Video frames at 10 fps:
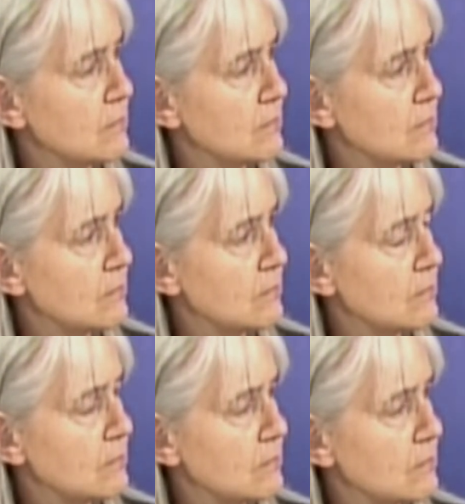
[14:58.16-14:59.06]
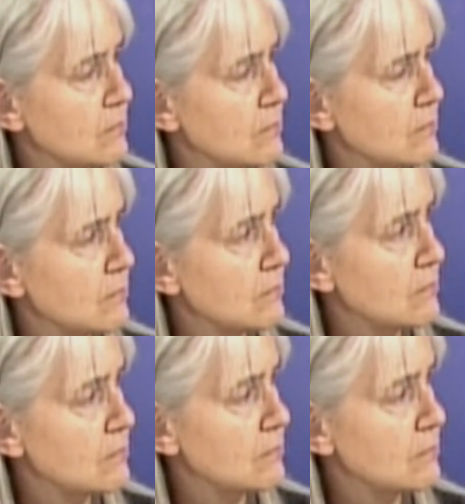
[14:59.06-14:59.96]

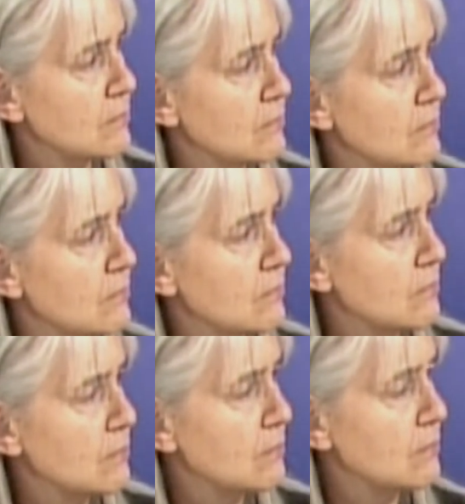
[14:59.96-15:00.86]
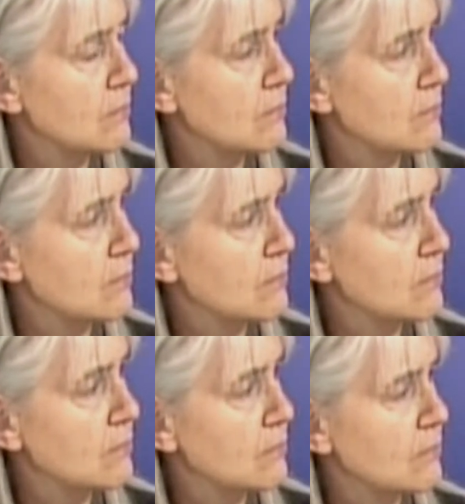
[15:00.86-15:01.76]

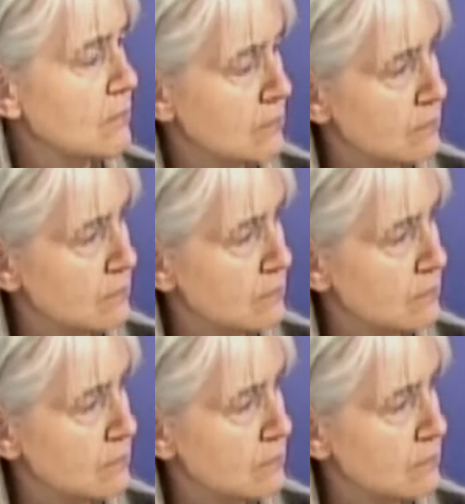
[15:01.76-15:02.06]
[no speech]